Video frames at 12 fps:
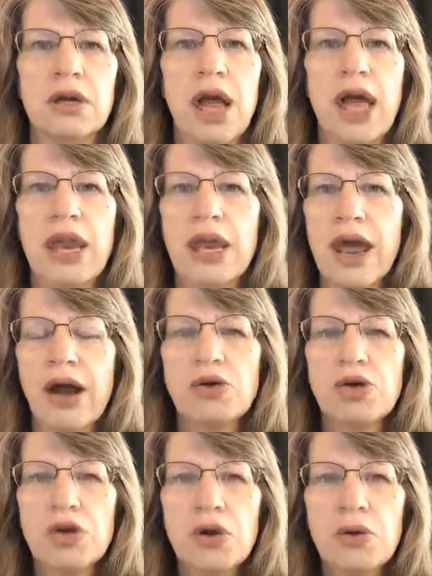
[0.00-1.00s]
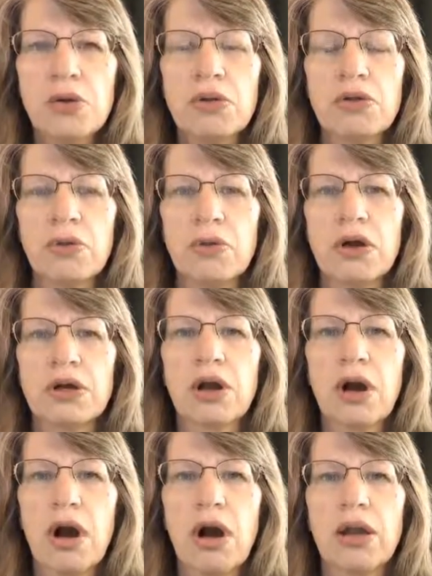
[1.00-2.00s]
And now you are the one
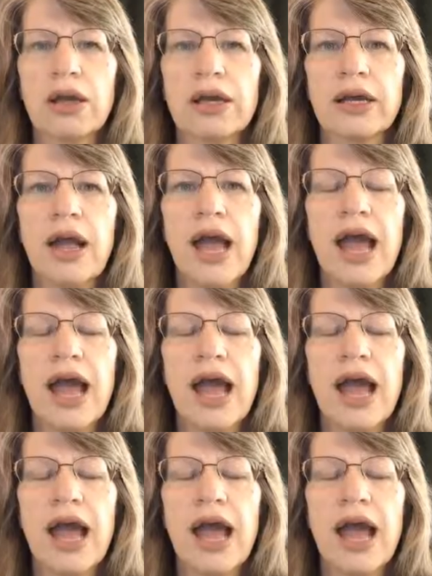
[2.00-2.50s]
calling